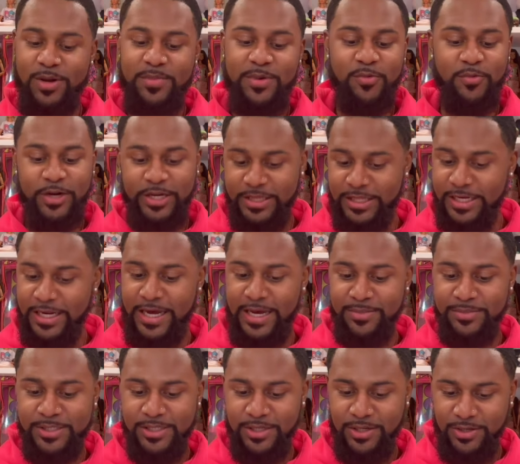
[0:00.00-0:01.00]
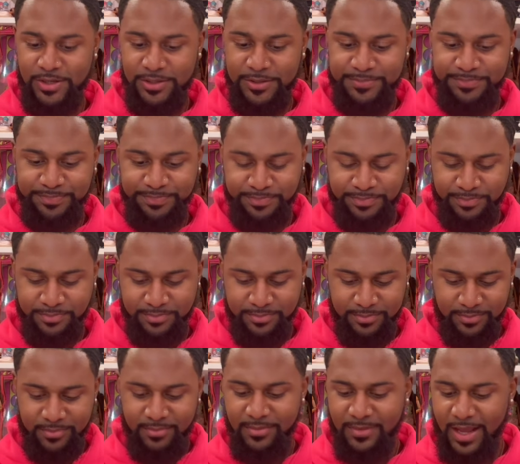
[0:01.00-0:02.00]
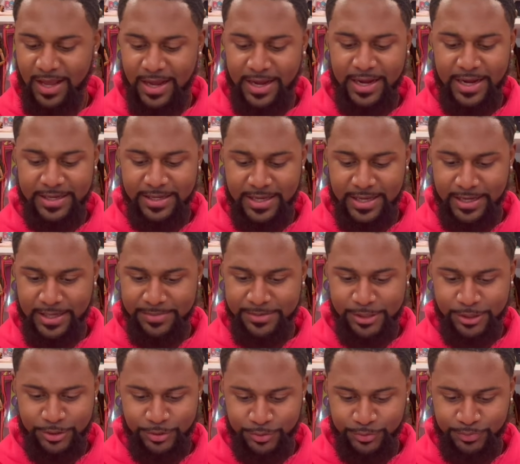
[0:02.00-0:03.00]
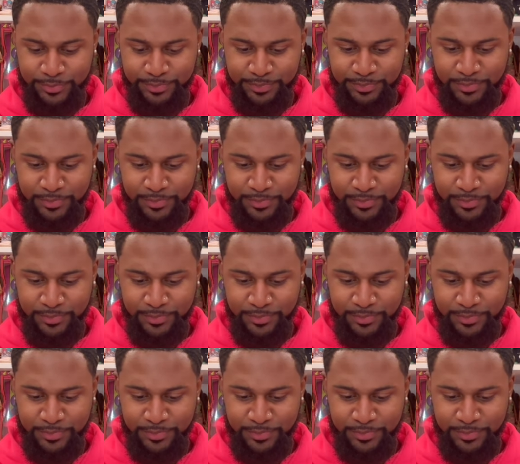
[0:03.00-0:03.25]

me read the names y'all. I got that up too.